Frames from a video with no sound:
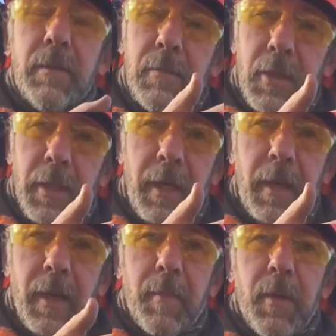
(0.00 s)

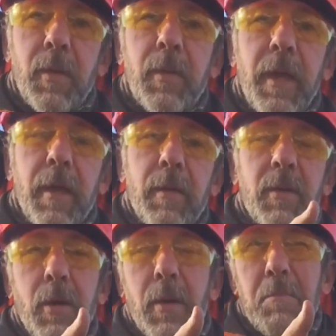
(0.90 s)
cleaning up blowdown,
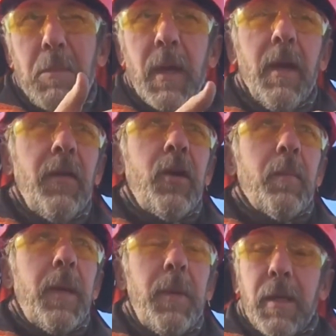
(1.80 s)
or you know
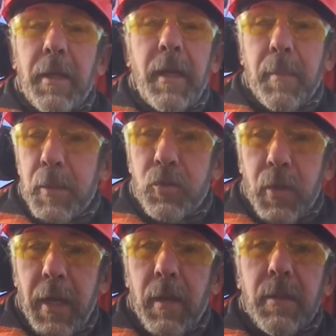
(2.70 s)
maybe clean up a
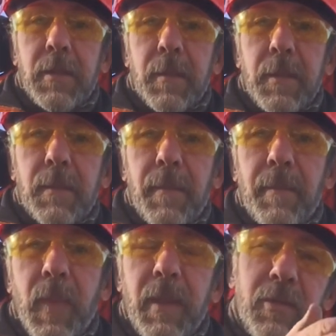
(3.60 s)
trail or something.
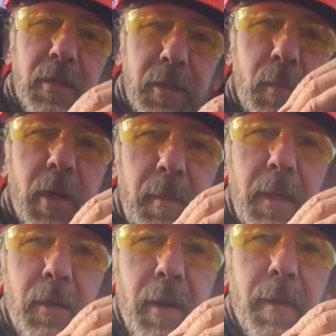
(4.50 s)
So it's somewhere in the
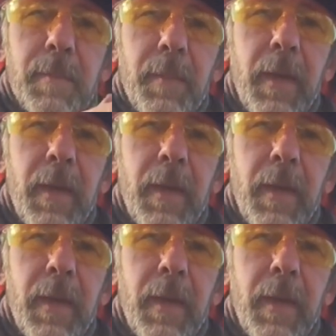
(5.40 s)
middle ground.